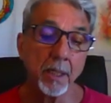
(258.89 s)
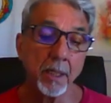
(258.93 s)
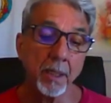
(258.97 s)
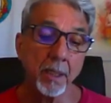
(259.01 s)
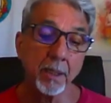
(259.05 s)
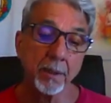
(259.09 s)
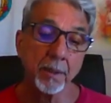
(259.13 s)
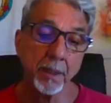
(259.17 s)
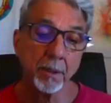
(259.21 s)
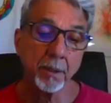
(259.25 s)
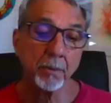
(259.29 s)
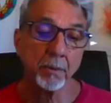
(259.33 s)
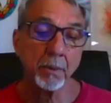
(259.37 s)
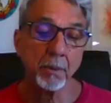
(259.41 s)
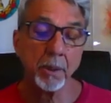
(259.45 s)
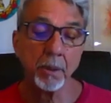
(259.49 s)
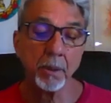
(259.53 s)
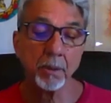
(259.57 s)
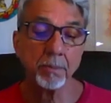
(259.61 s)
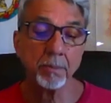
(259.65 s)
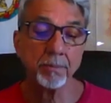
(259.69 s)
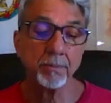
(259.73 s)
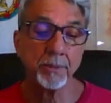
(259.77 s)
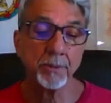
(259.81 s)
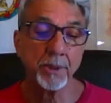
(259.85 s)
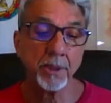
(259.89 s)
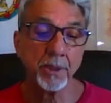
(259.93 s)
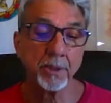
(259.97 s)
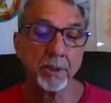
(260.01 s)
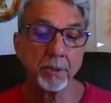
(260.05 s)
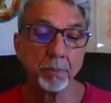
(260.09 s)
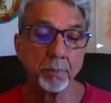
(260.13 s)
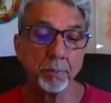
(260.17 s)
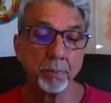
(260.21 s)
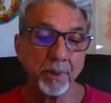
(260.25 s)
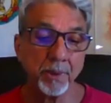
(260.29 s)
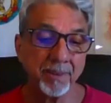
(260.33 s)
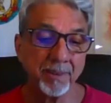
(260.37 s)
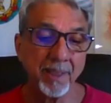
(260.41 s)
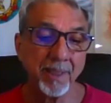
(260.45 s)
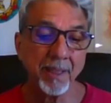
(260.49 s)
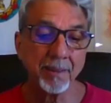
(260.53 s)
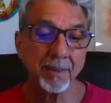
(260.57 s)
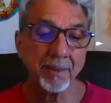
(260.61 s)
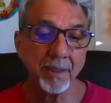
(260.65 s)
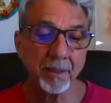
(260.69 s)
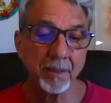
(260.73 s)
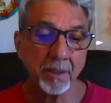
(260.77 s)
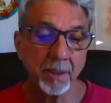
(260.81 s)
they will just present the